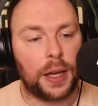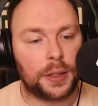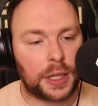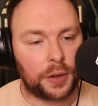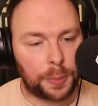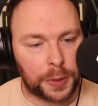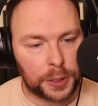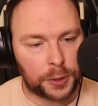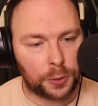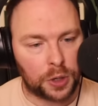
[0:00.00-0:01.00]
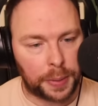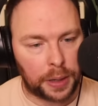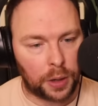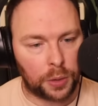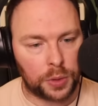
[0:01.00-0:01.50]
Terry, please talk
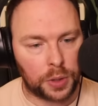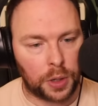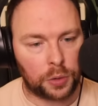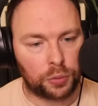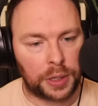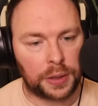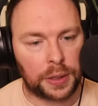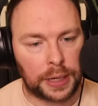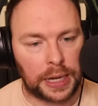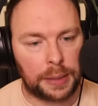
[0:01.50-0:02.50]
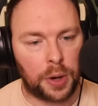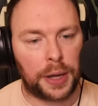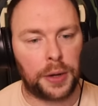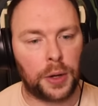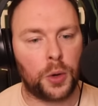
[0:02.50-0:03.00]
about Odegaard running the game. I
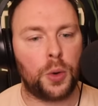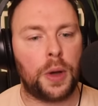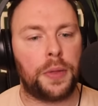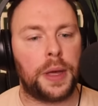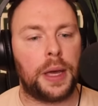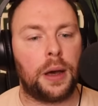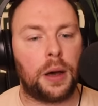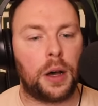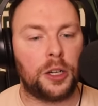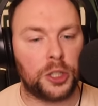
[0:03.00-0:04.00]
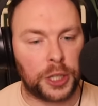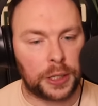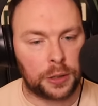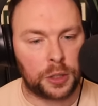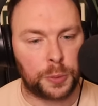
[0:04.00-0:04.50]
know there are
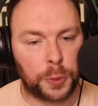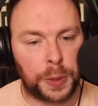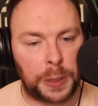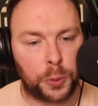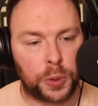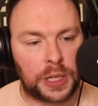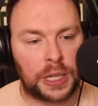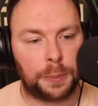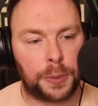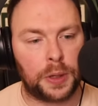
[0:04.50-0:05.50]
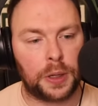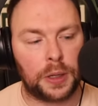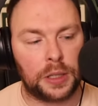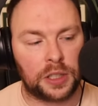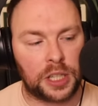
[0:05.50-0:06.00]
agendas, but people
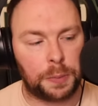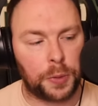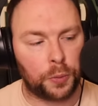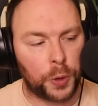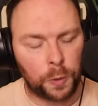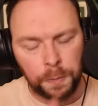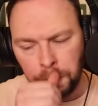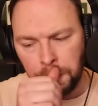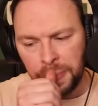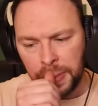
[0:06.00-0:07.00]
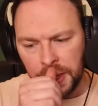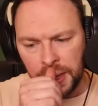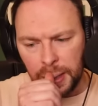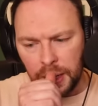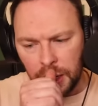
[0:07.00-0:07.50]
need to keep it real.
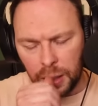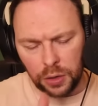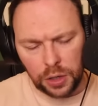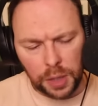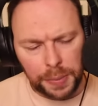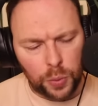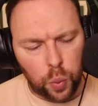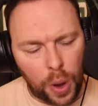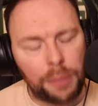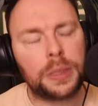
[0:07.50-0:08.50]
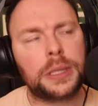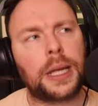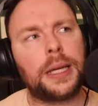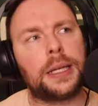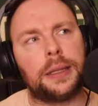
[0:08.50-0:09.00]
Odegaard made one
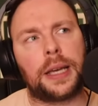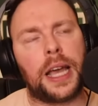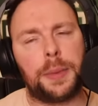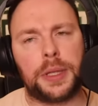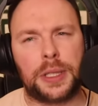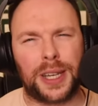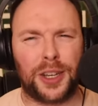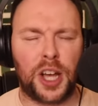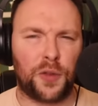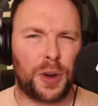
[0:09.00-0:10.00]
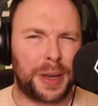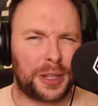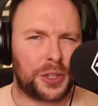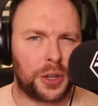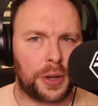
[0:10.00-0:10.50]
mistake in the game in the second half where he made a
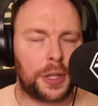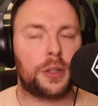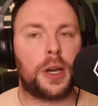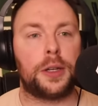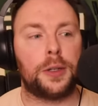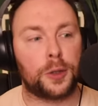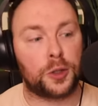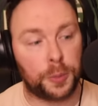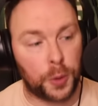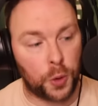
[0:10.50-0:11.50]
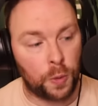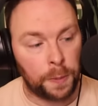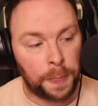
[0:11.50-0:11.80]
turn inside and lost the ball.